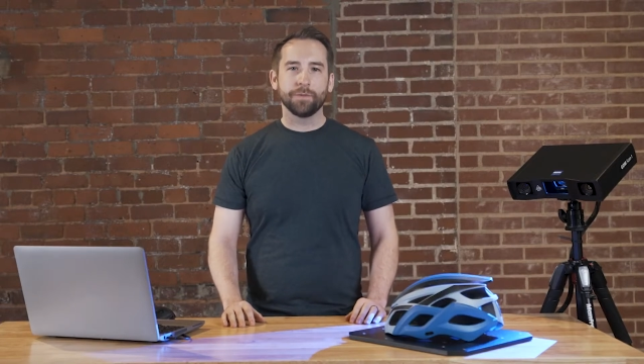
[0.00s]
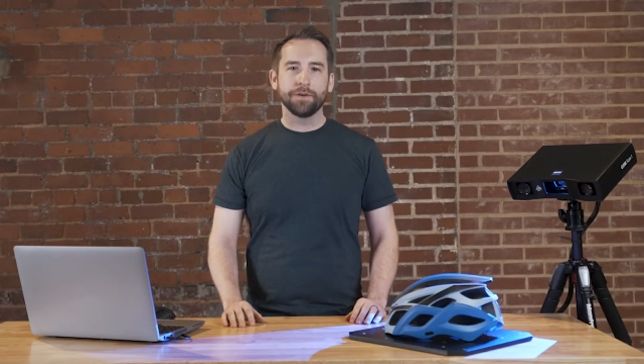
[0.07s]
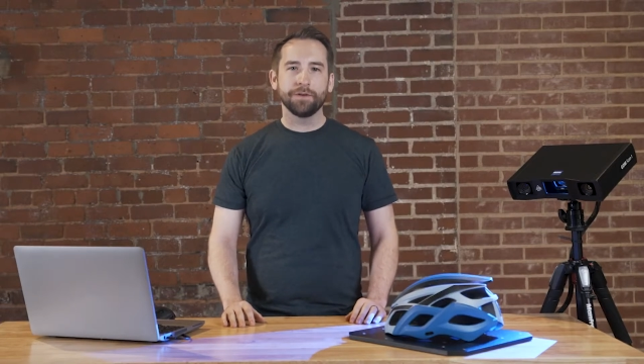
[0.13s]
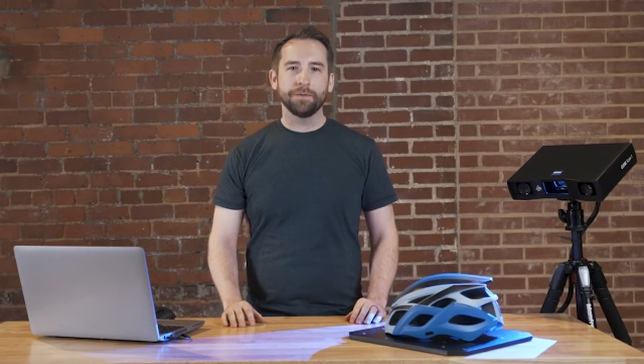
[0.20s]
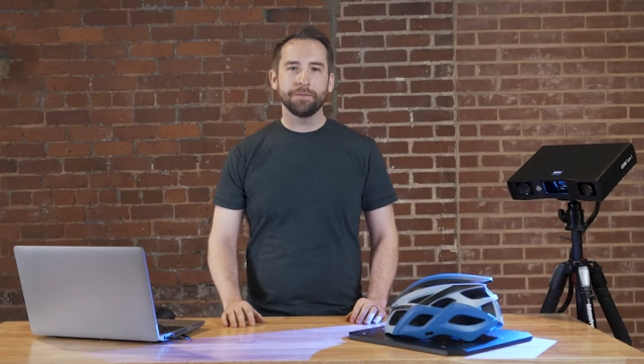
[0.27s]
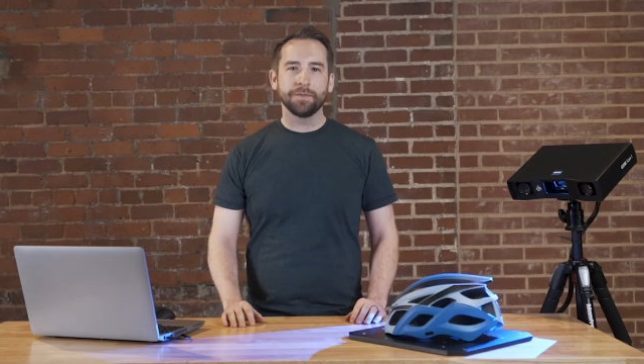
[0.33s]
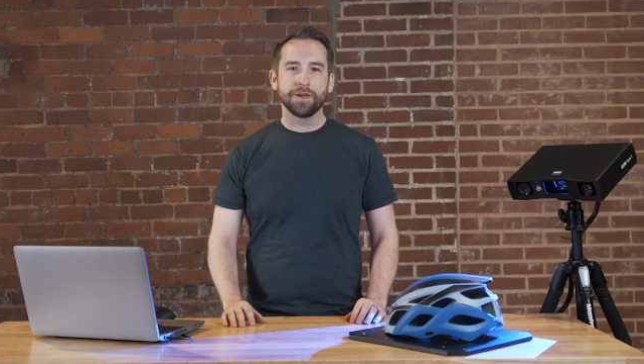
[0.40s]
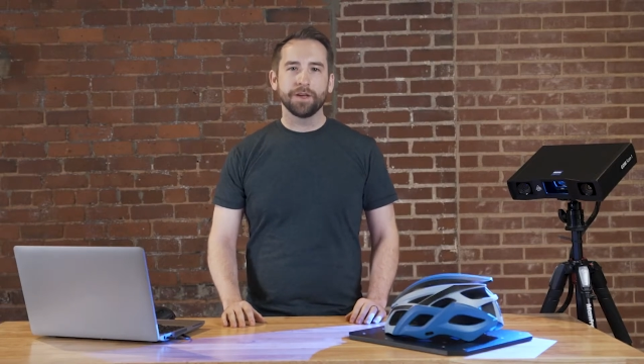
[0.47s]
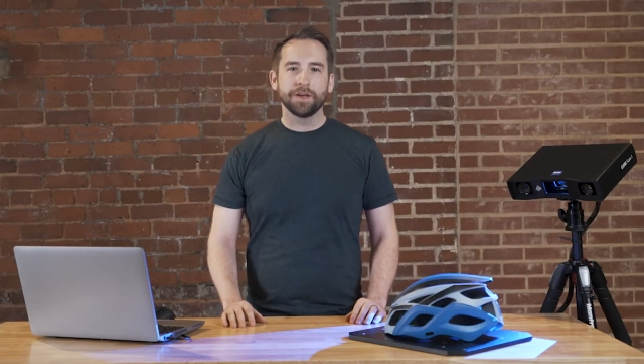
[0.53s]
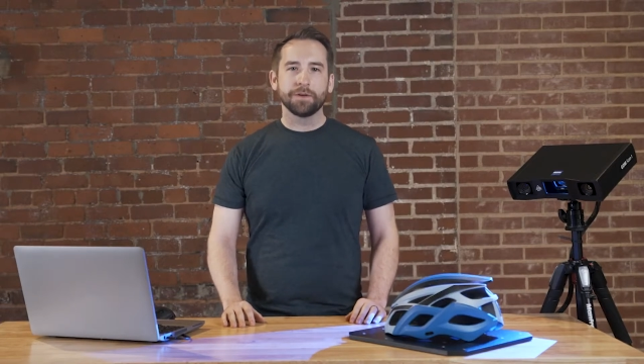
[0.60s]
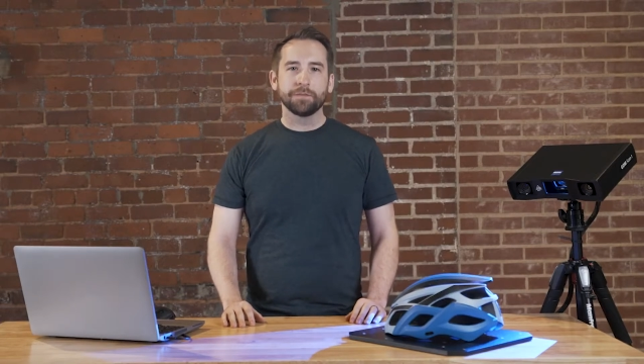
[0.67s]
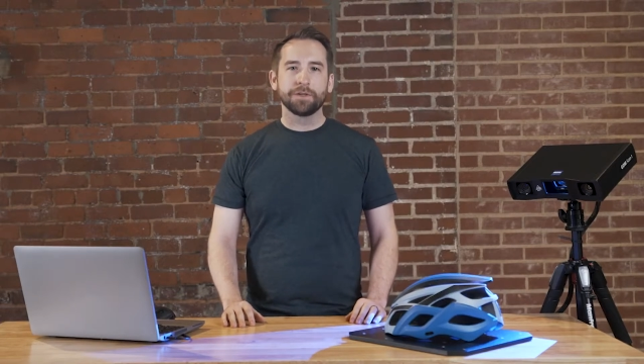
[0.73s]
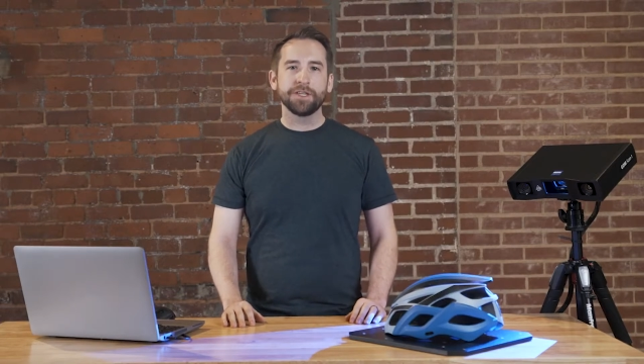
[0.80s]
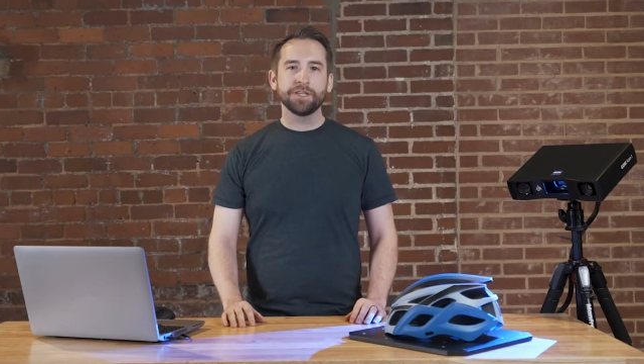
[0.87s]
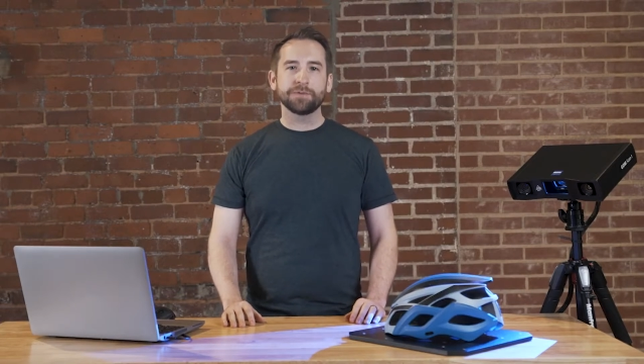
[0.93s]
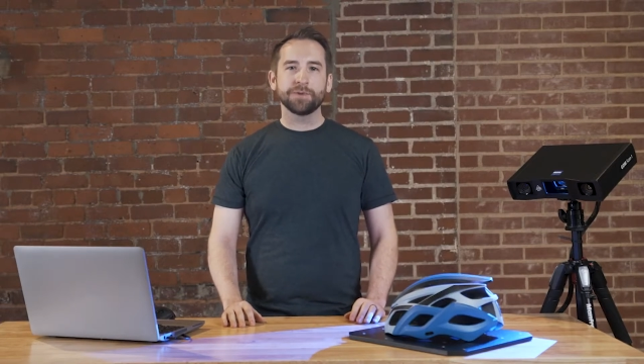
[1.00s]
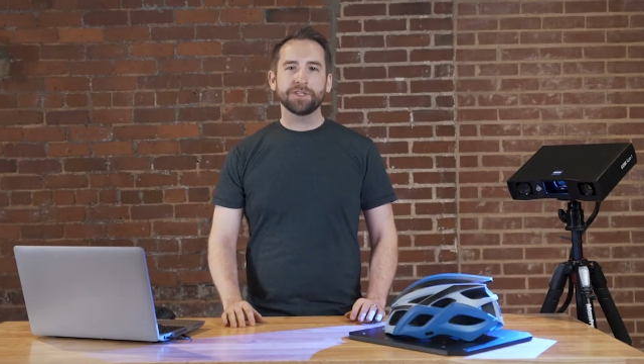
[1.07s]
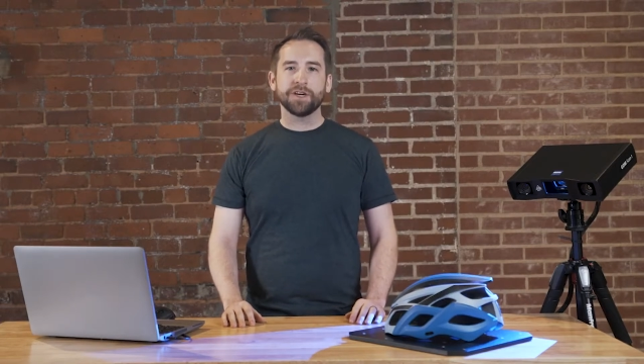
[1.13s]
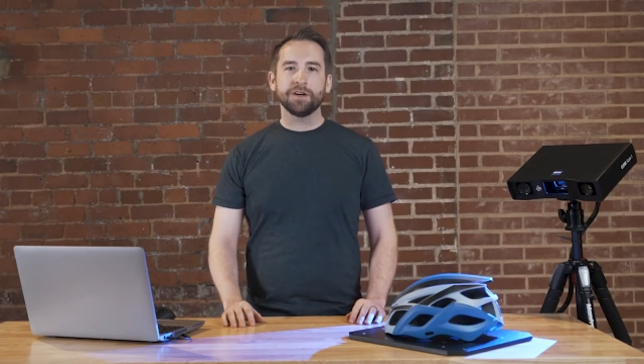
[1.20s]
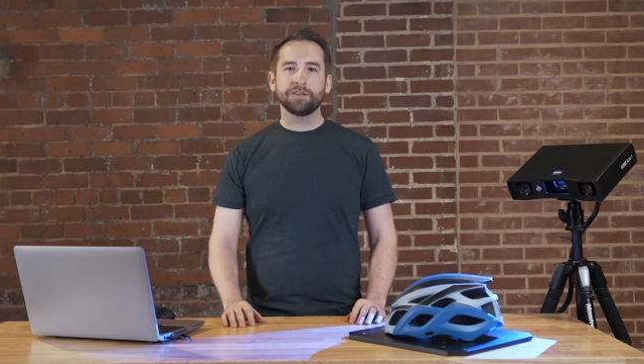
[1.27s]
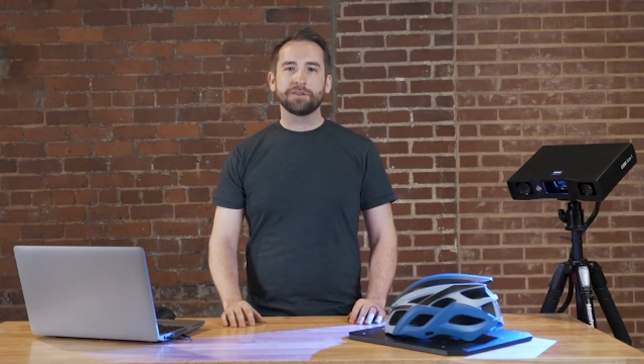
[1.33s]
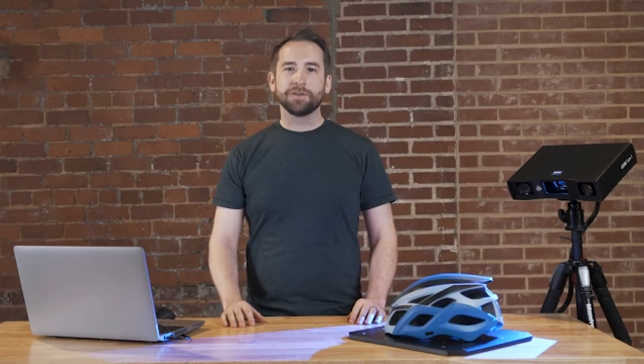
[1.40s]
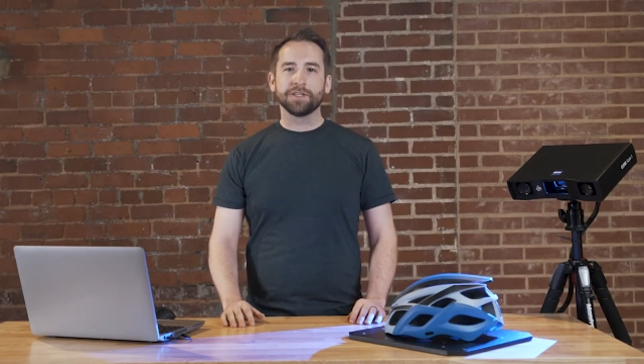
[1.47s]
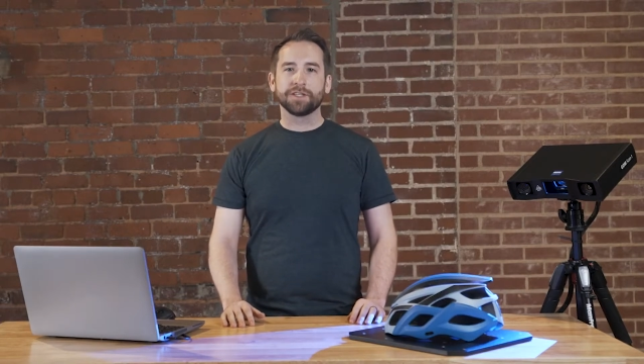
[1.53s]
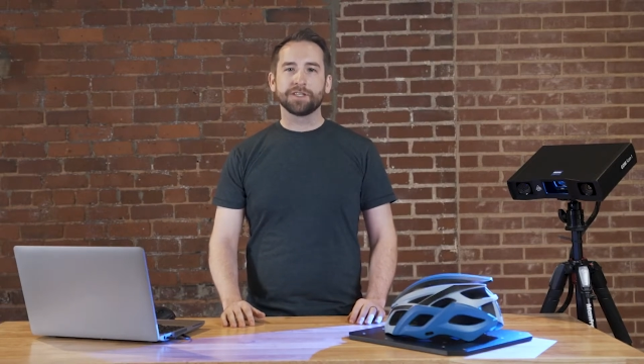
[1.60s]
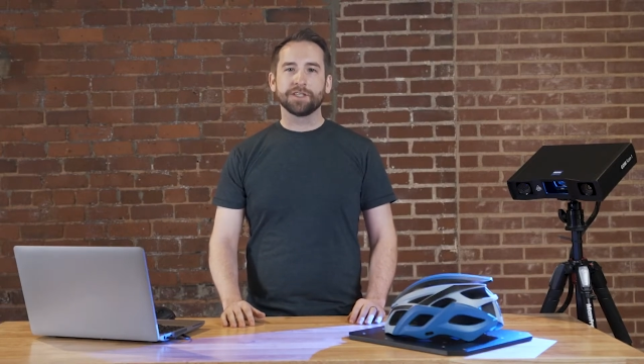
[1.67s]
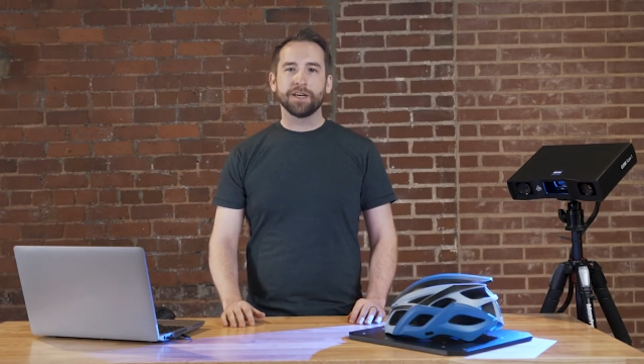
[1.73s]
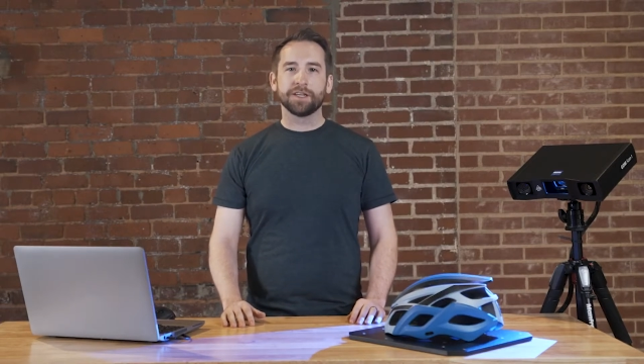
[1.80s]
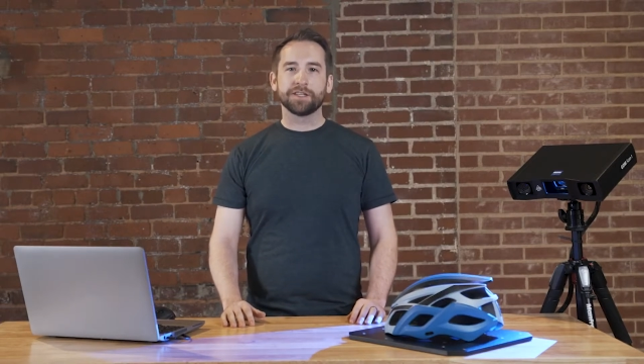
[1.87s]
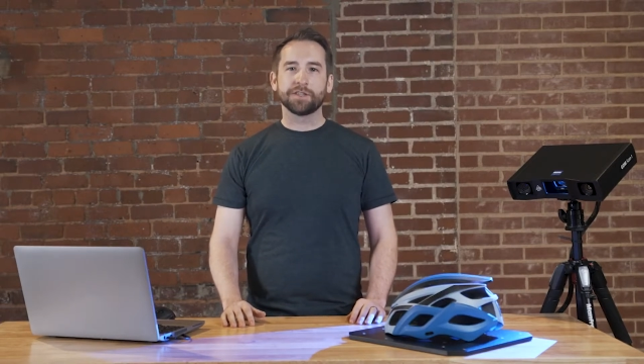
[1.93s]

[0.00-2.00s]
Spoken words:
1, please reach out to us at